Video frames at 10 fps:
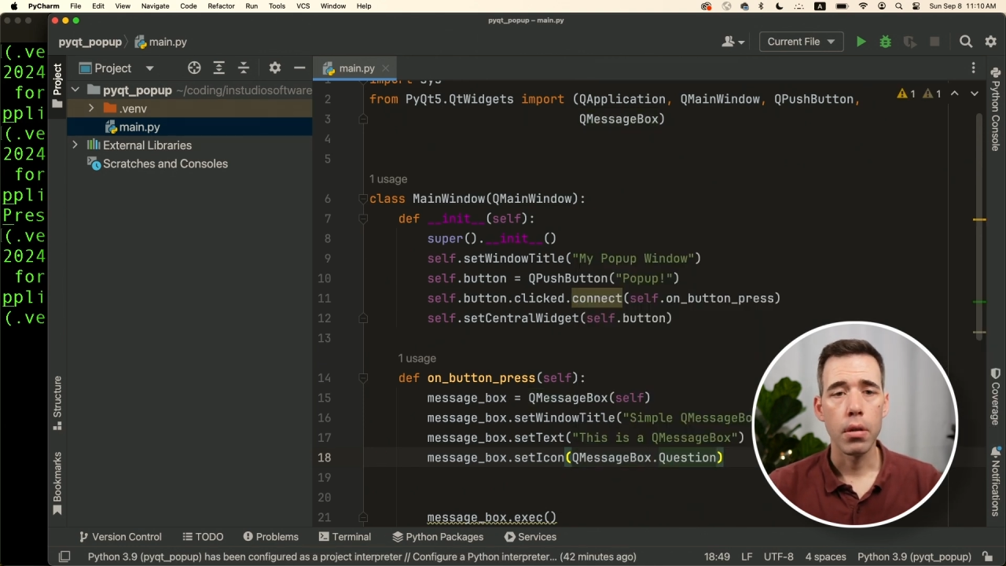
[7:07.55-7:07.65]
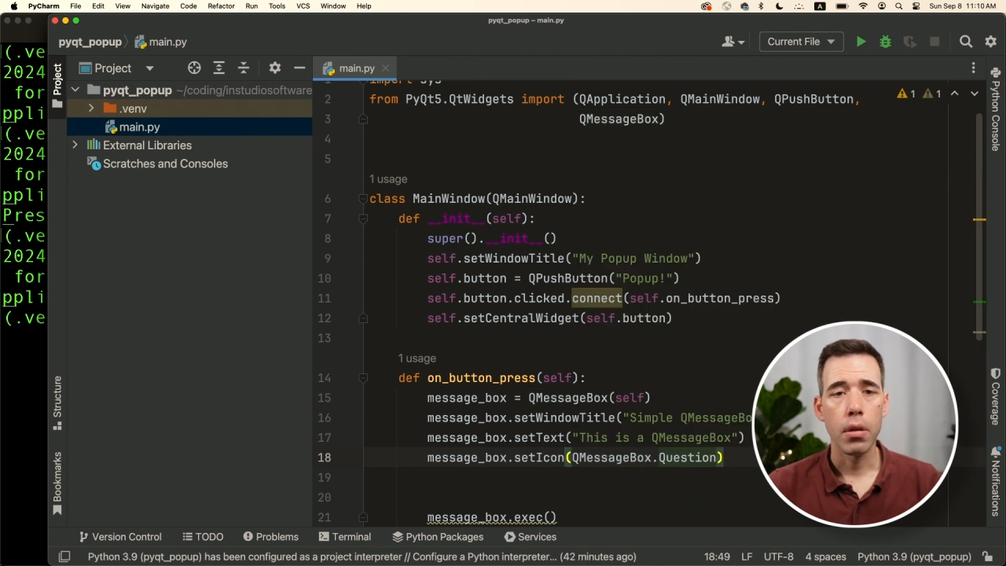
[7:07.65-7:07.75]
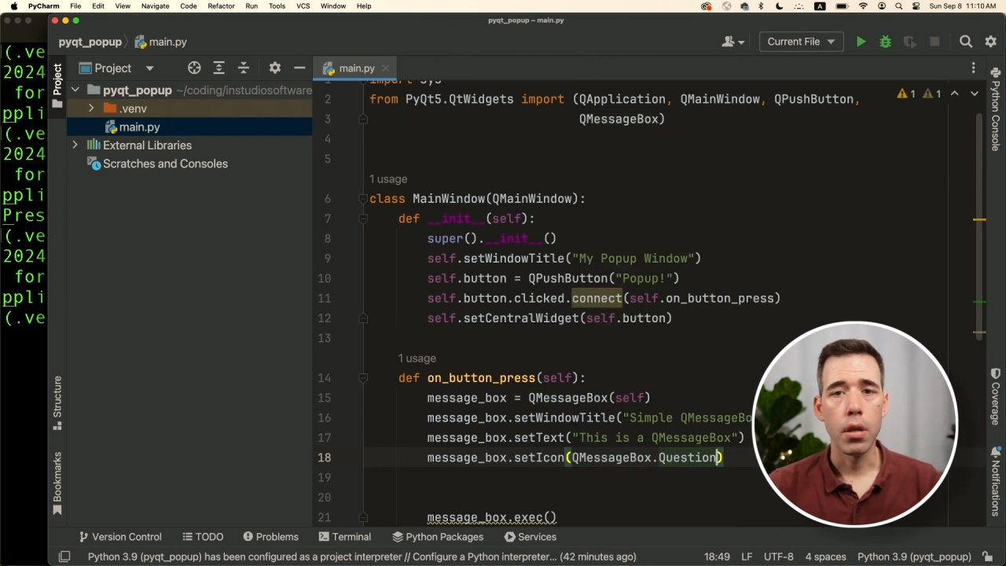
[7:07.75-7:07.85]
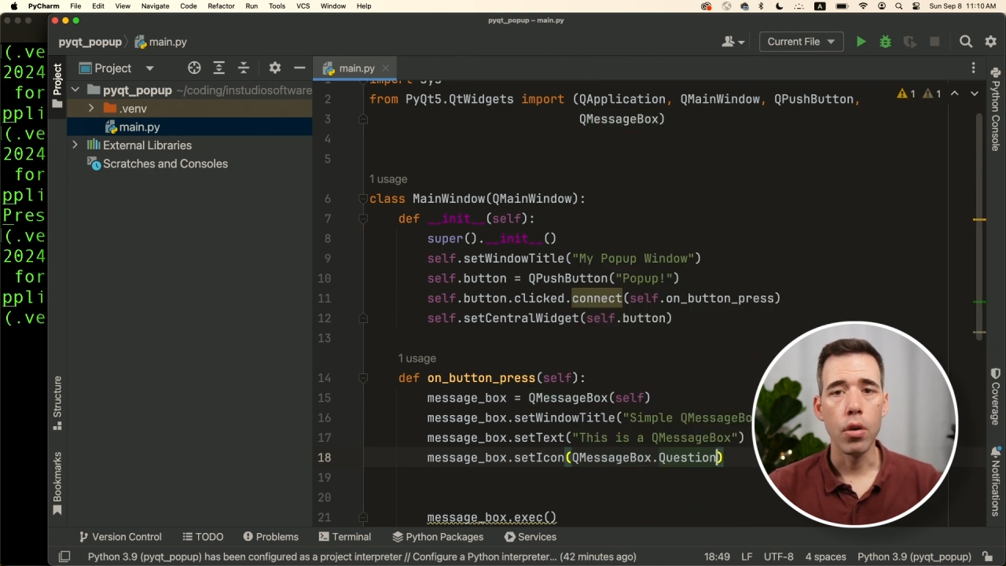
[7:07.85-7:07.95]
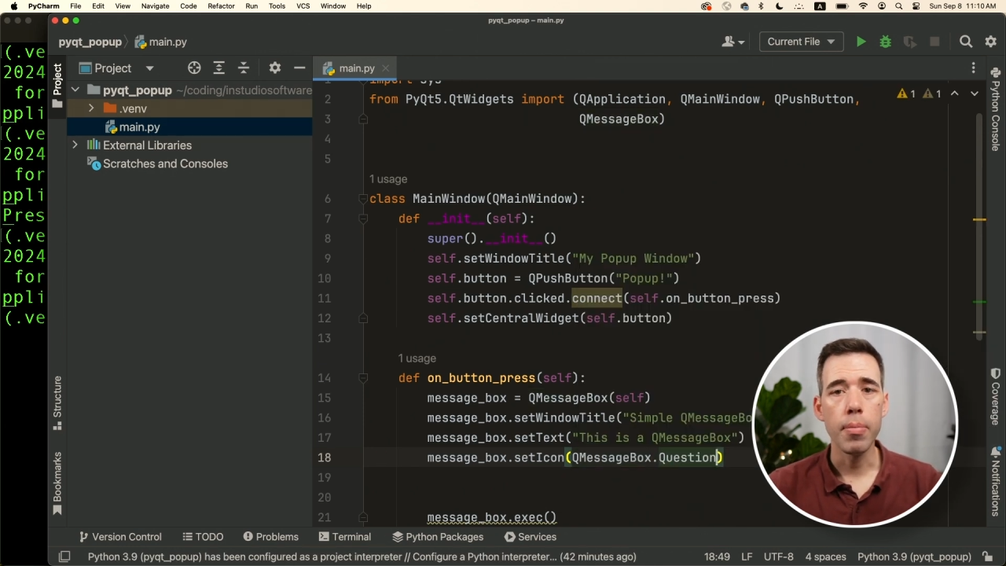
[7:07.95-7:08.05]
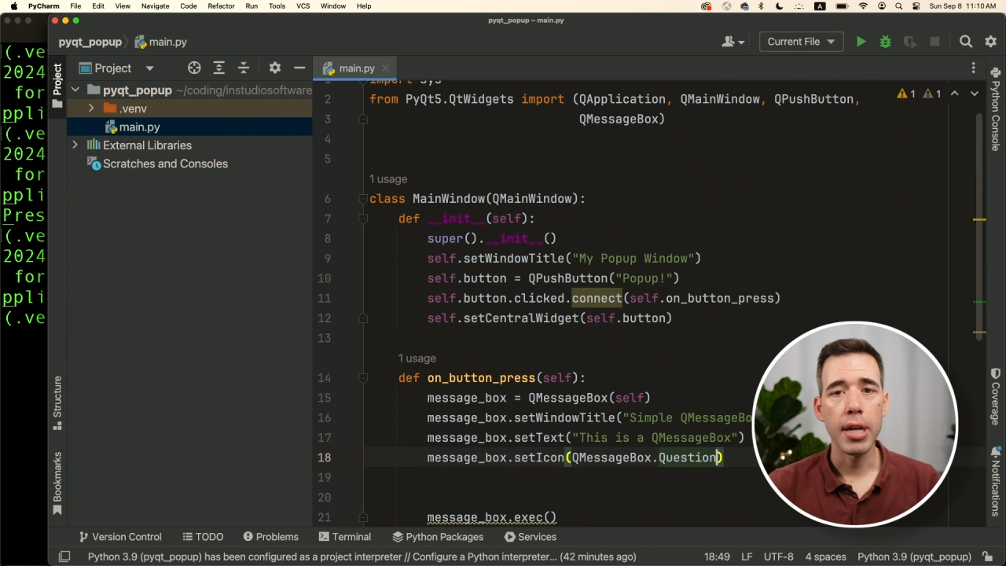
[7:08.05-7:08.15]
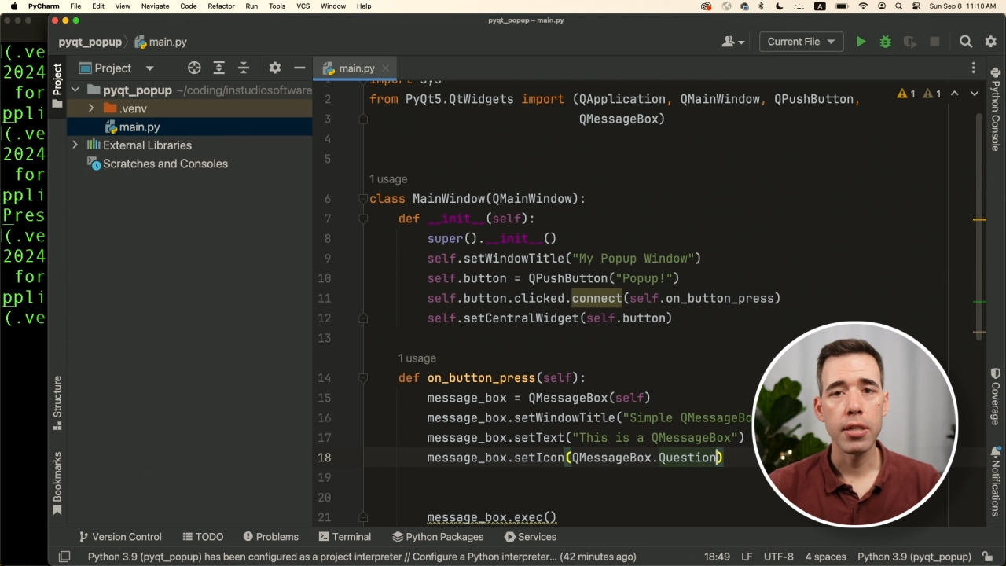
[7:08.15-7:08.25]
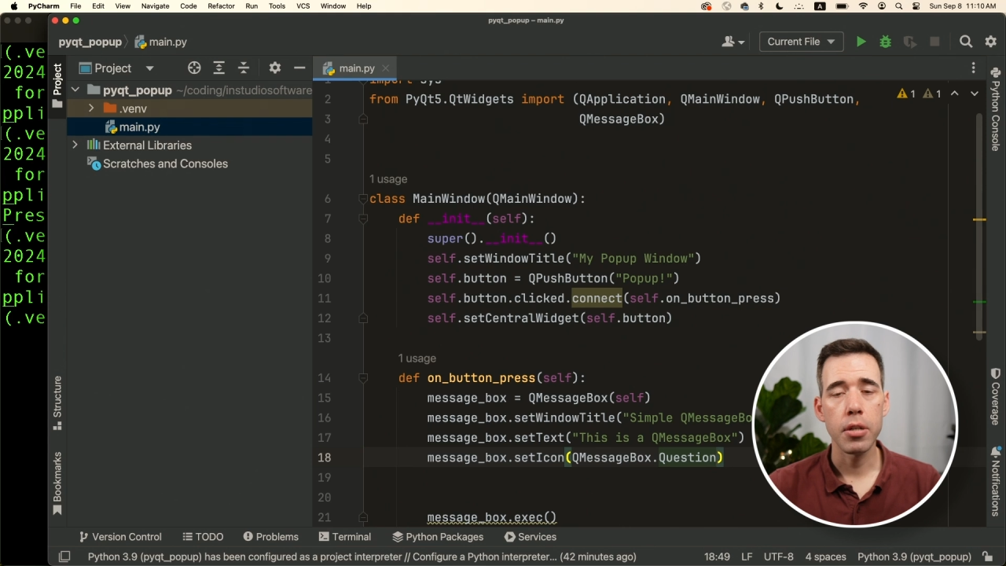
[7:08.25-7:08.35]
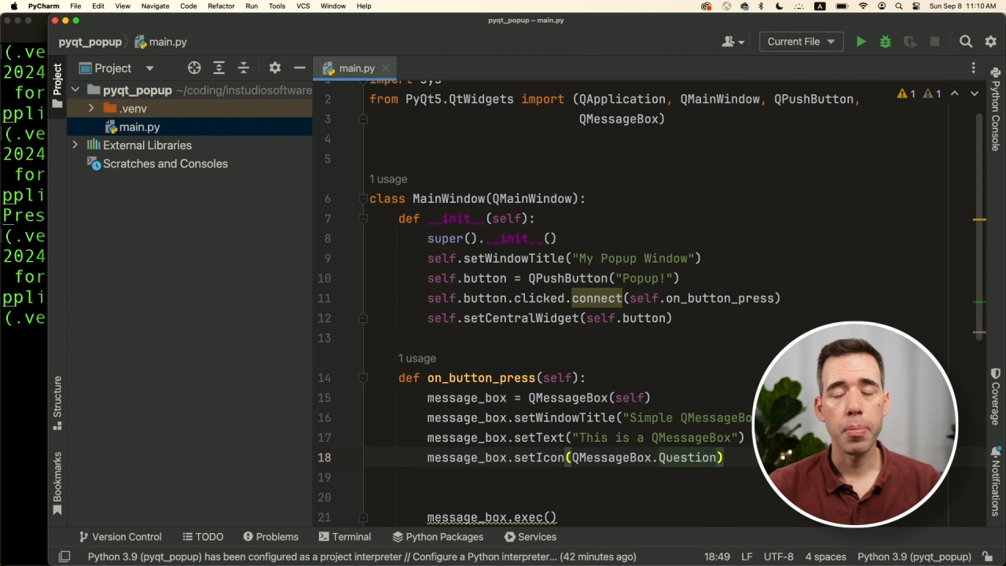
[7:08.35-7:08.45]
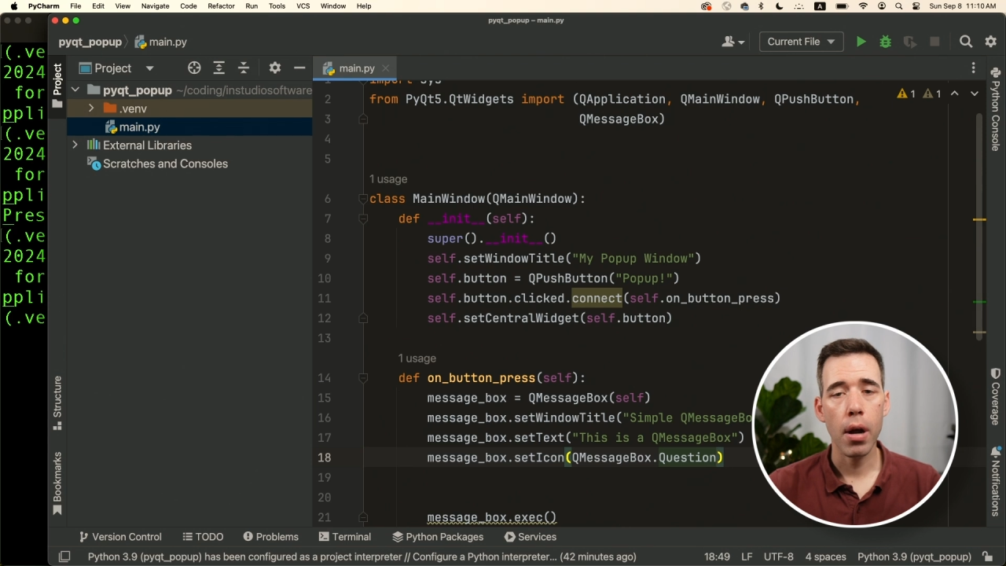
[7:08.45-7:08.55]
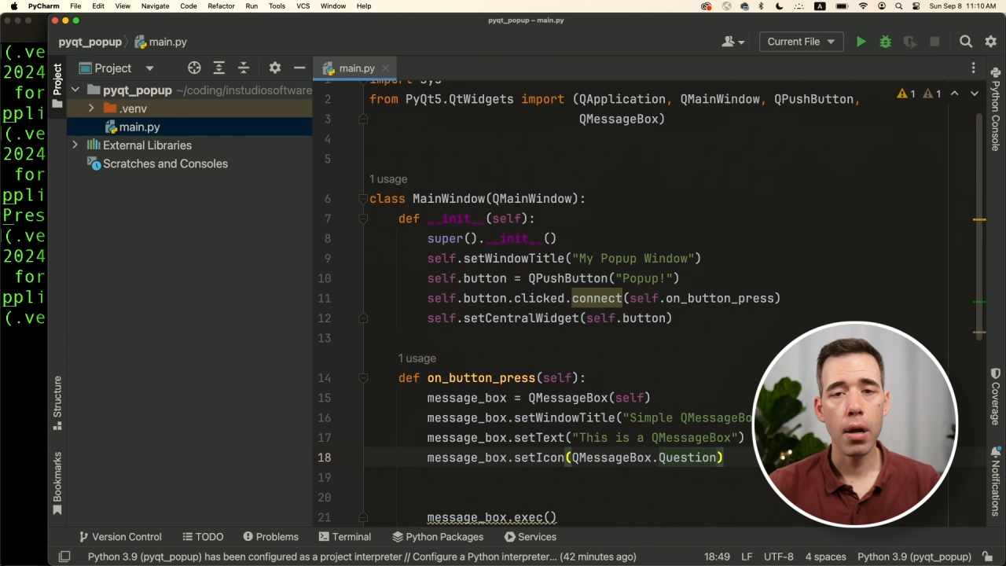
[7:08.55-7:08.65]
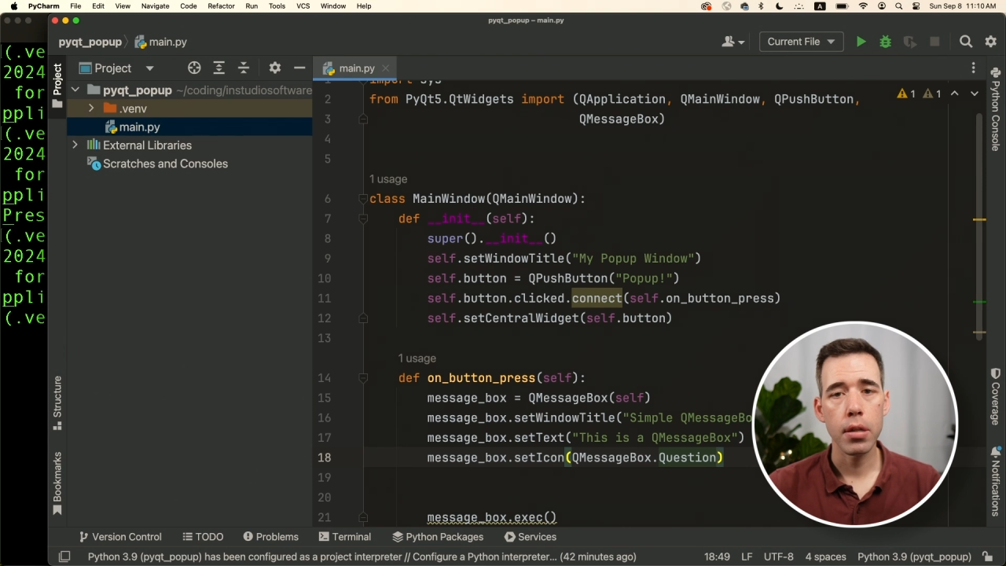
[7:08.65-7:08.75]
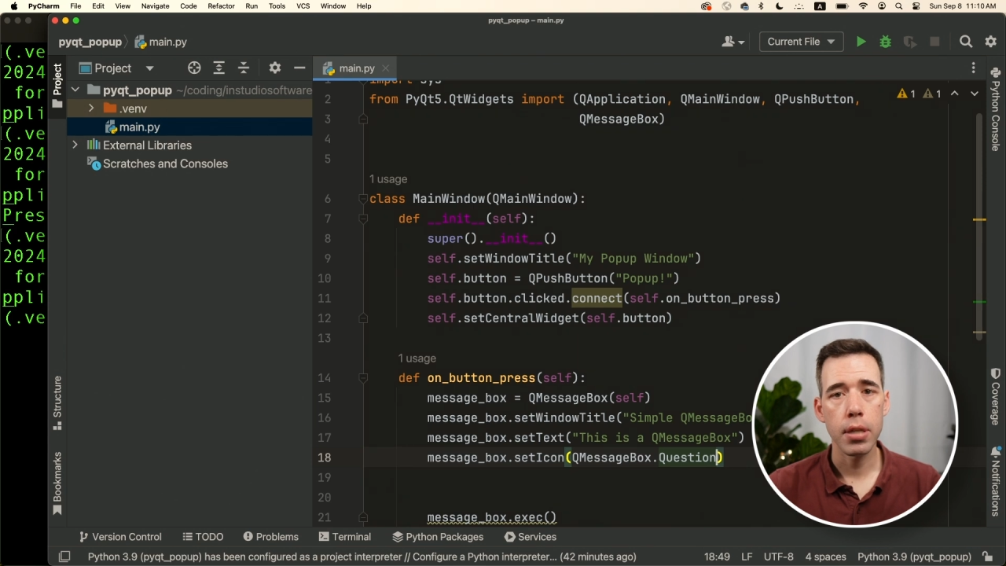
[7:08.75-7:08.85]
QMessageBox